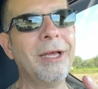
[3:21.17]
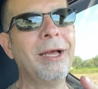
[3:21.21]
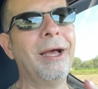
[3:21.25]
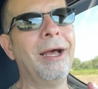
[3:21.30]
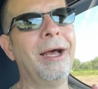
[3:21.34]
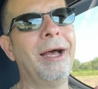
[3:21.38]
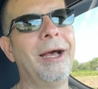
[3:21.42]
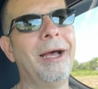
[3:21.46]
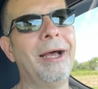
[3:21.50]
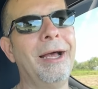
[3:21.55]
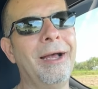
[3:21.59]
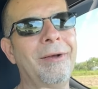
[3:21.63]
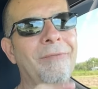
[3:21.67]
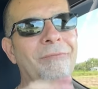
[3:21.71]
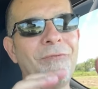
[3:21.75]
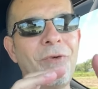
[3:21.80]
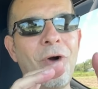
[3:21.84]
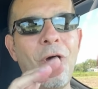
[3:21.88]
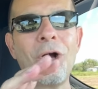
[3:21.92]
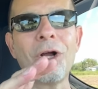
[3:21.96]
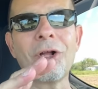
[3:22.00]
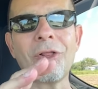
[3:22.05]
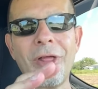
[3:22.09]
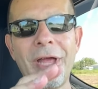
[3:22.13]
uh,
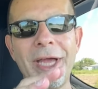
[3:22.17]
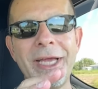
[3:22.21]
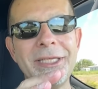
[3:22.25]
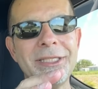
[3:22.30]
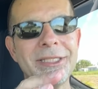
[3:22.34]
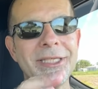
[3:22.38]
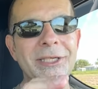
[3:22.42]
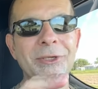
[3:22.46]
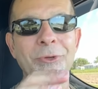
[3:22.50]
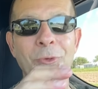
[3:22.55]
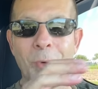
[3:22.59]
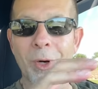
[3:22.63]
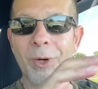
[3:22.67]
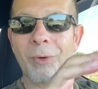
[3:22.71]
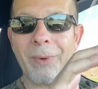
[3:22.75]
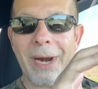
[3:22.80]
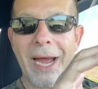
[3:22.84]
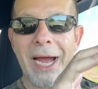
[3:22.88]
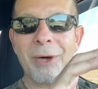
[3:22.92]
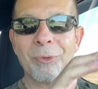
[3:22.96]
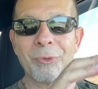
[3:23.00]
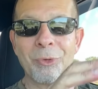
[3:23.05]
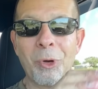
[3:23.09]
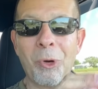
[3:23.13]
fog lights into a
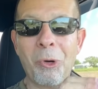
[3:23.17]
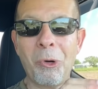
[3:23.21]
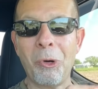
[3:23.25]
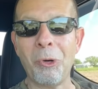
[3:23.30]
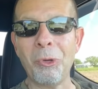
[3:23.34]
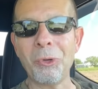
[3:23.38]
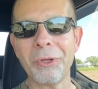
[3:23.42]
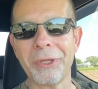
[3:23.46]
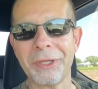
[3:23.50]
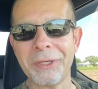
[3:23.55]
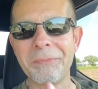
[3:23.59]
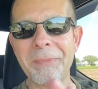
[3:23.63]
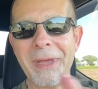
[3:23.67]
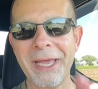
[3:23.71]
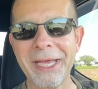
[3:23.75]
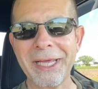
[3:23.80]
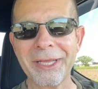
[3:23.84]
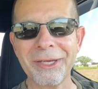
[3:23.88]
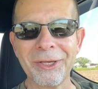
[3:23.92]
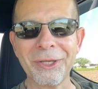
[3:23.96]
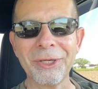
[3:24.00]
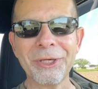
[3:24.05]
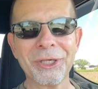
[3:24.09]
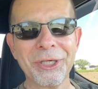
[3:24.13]
round hole and make
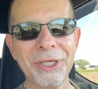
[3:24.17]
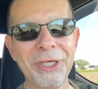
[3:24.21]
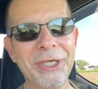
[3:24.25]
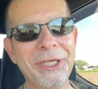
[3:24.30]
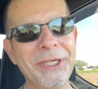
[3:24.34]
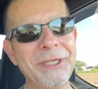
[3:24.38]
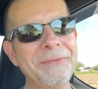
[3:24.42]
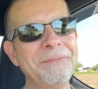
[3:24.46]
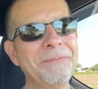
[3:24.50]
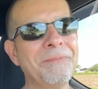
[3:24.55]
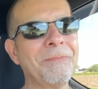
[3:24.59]
it look good.